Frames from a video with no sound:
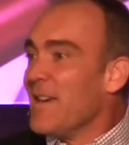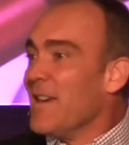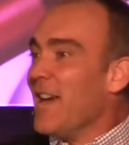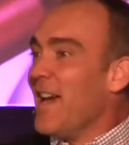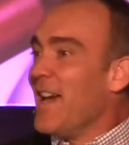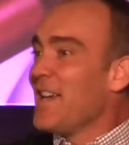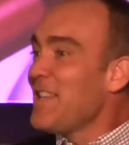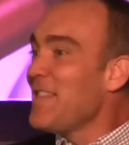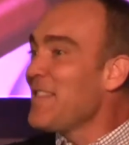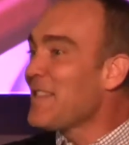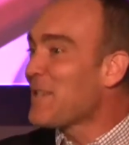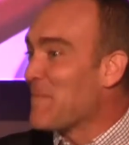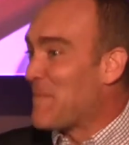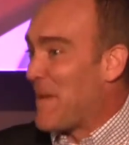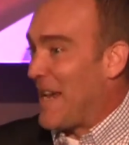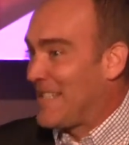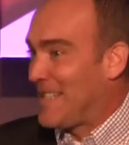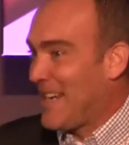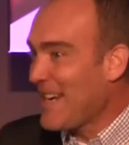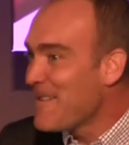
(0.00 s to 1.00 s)
Isn't this
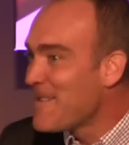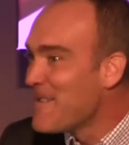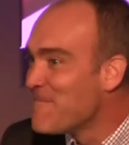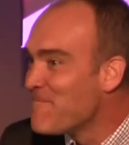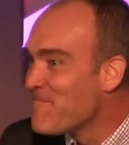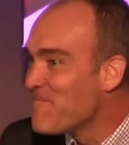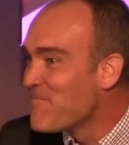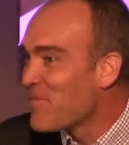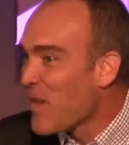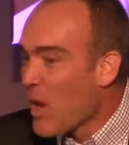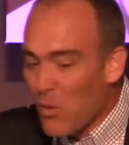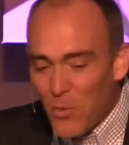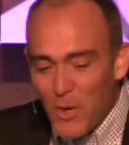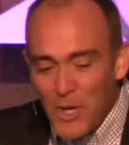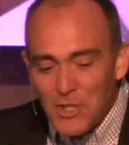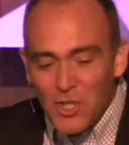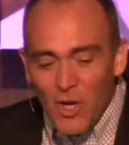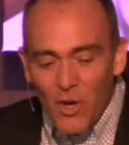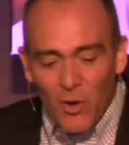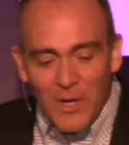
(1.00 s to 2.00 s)
amazing?
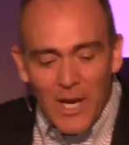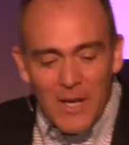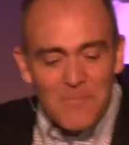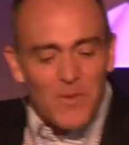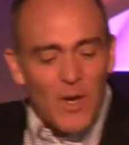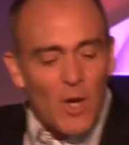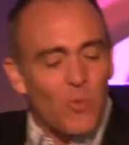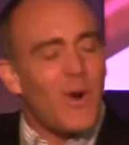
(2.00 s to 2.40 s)
Would you, okay,